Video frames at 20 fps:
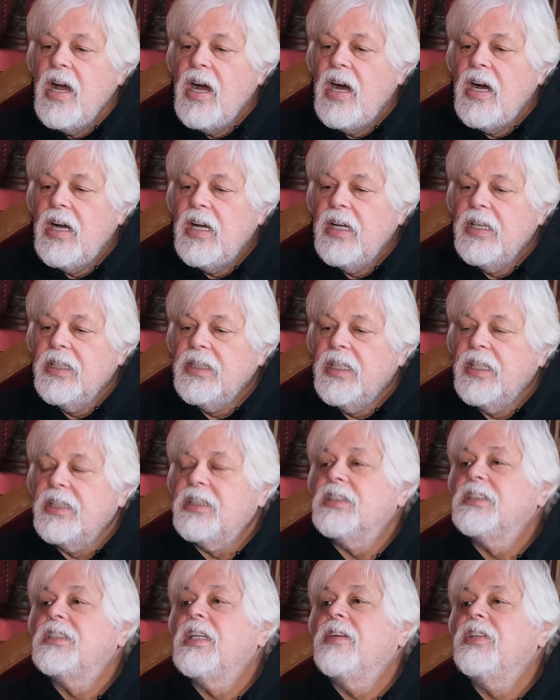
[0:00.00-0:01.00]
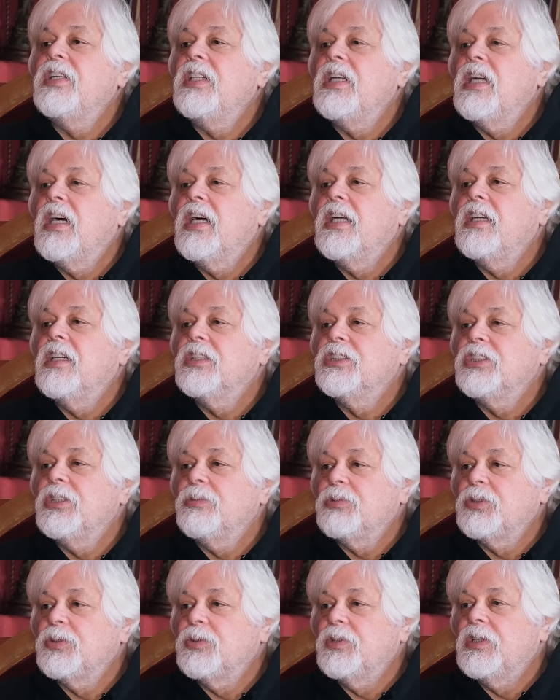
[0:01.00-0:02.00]
In 1979, our
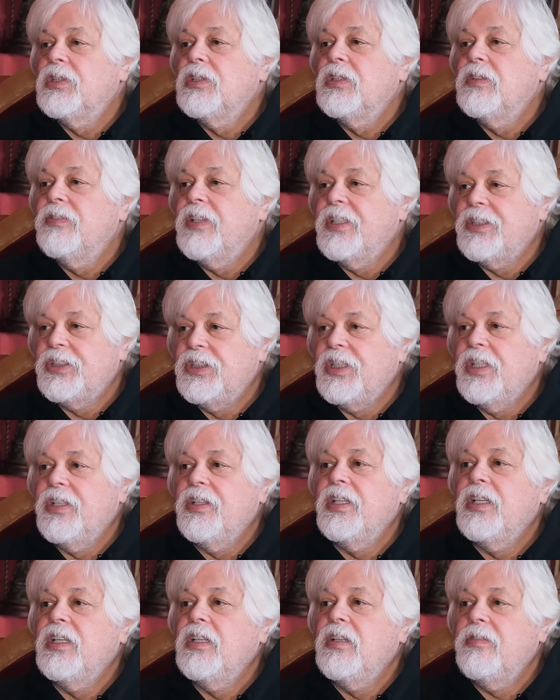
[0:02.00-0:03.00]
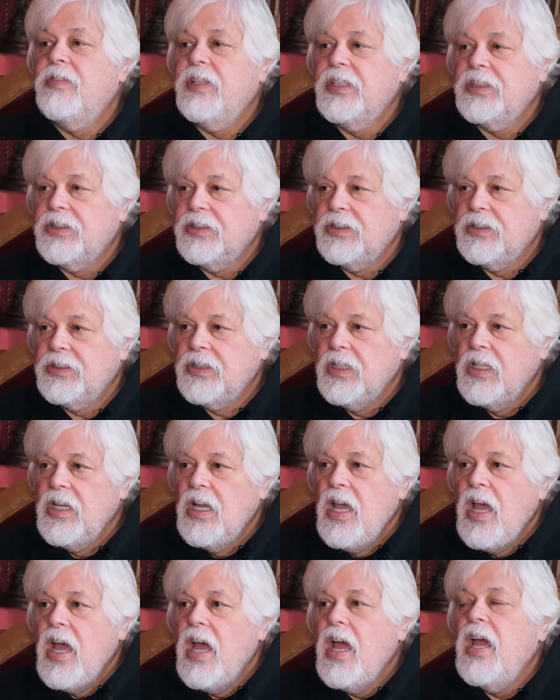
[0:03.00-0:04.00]
ships were vegetarian vessels,
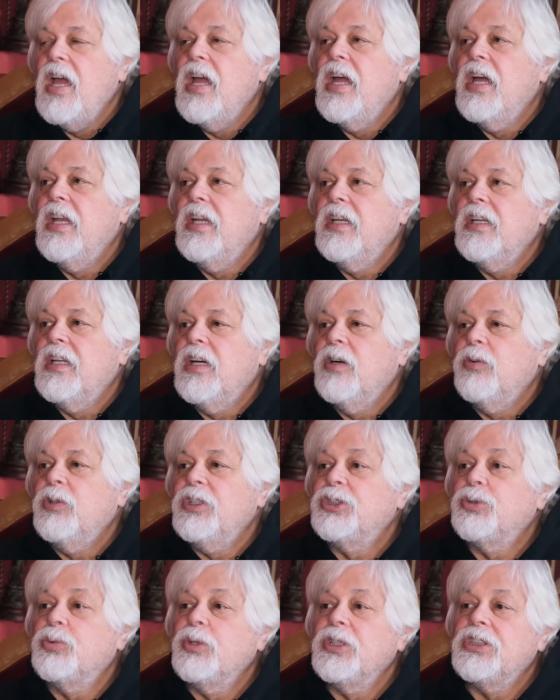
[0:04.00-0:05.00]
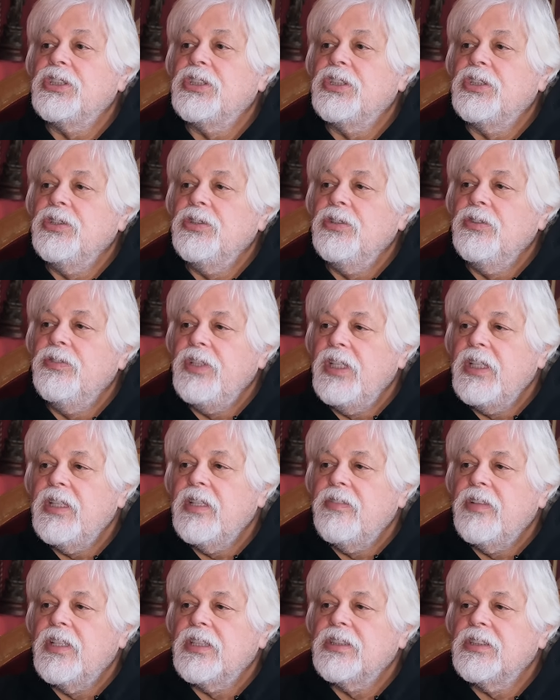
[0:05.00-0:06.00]
and we switched to
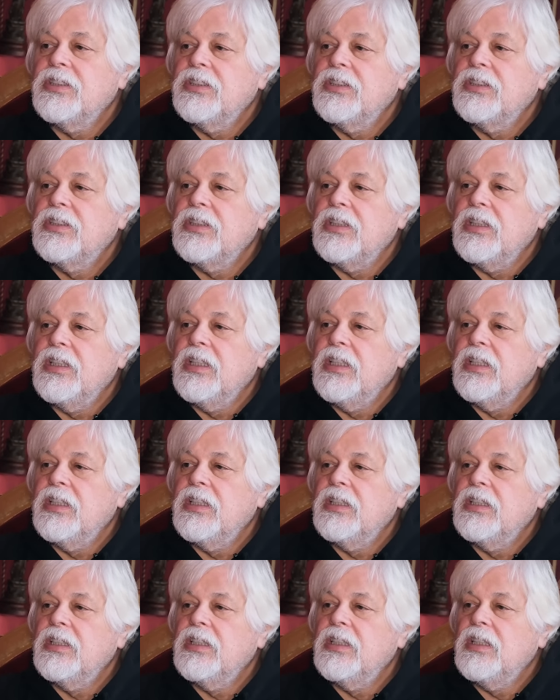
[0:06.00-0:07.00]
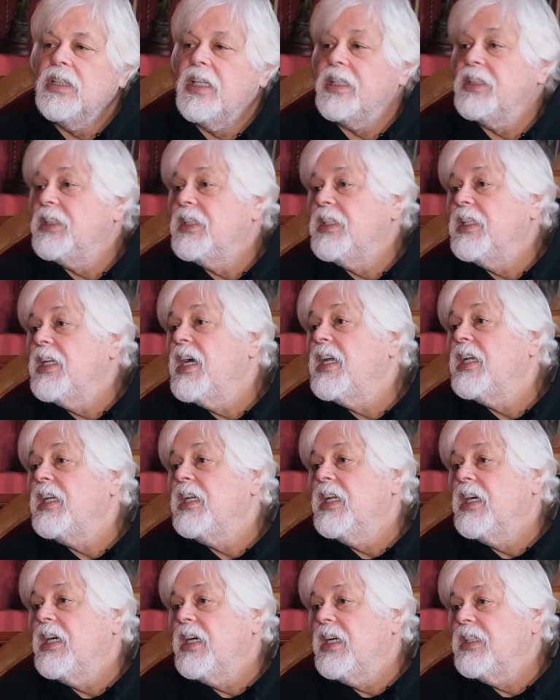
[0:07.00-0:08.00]
vegan vessels in
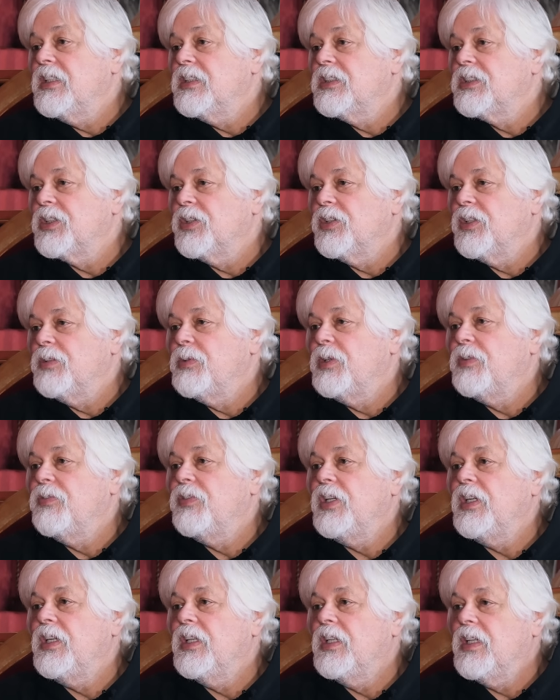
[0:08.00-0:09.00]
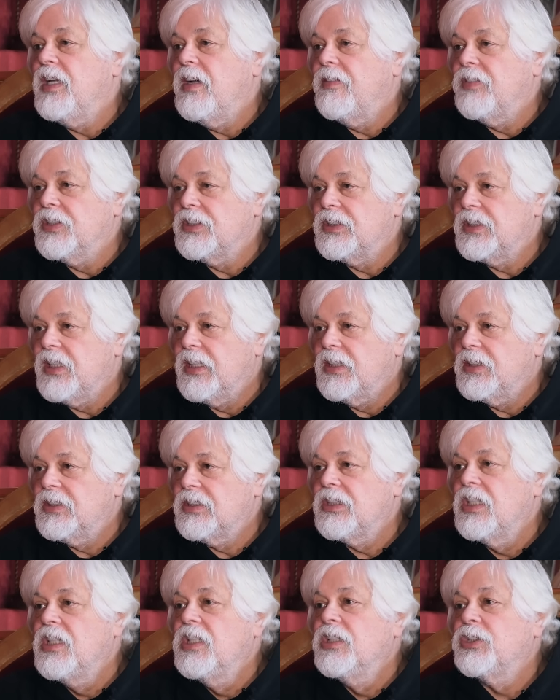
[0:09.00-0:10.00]
1999, so they've been vegan ever
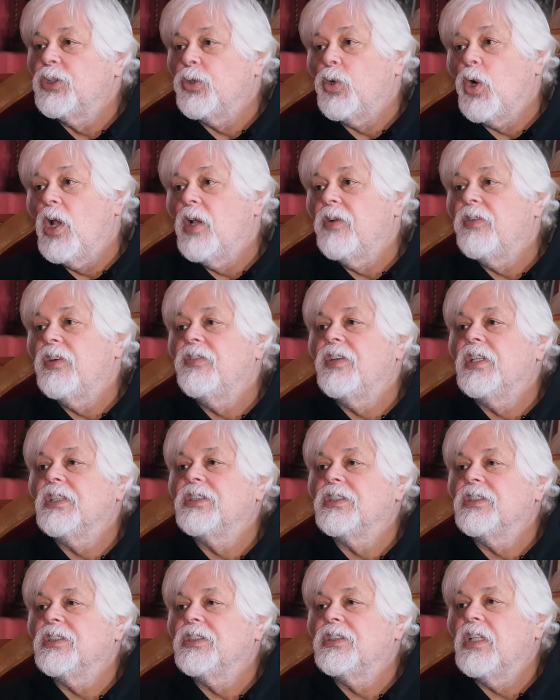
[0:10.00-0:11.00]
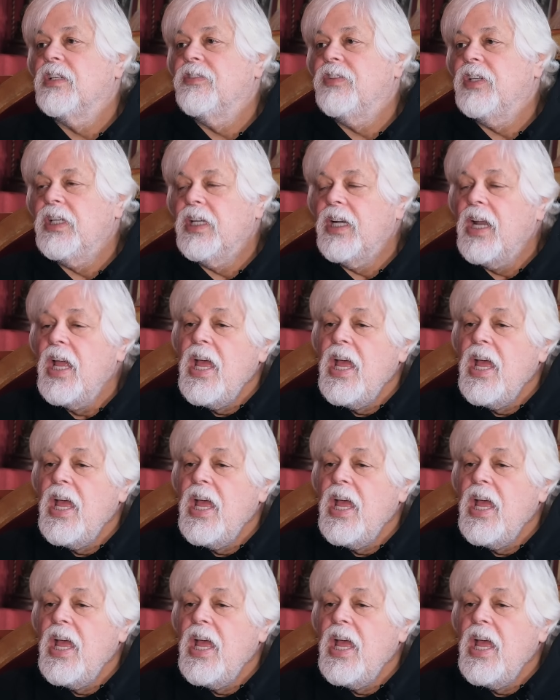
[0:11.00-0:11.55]
since. So all of our vessels are vegan.